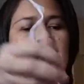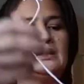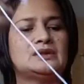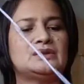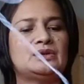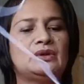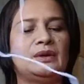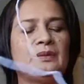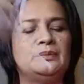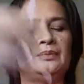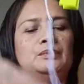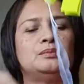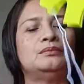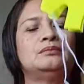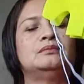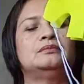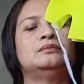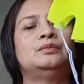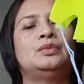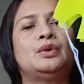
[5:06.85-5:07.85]
So I'm
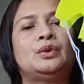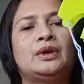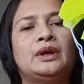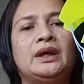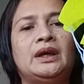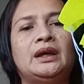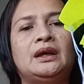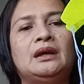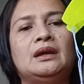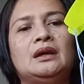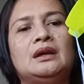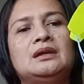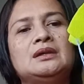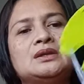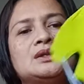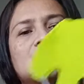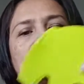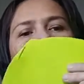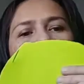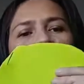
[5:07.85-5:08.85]
poking
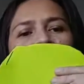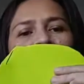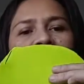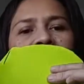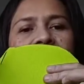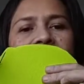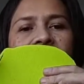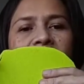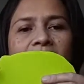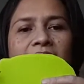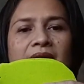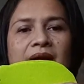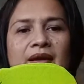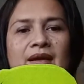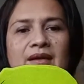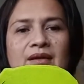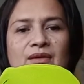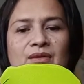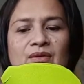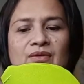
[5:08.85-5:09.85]
into one
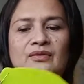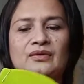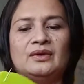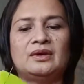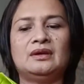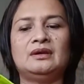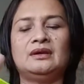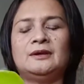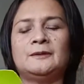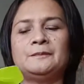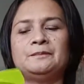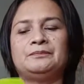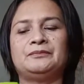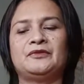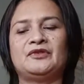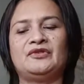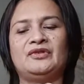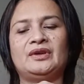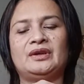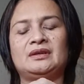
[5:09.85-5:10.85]
side of the
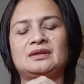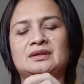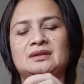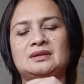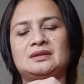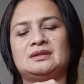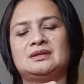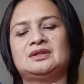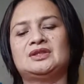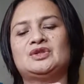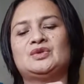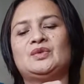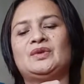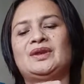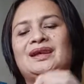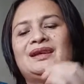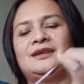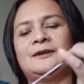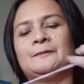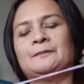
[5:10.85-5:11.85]
felt so that